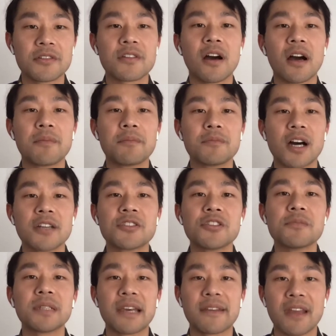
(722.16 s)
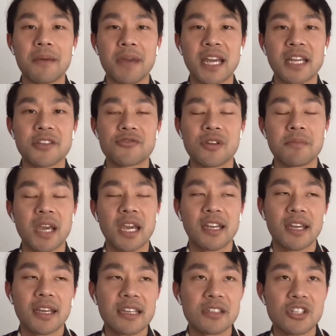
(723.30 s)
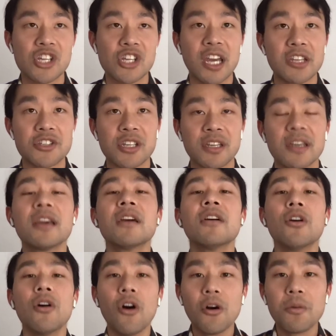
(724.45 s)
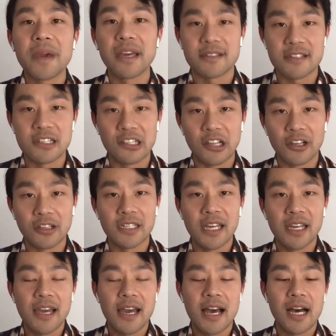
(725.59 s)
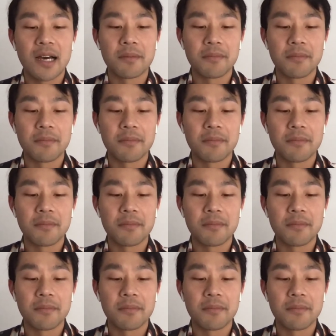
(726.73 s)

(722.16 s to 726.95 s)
also I do believe that mainstream media is changing, albeit slowly.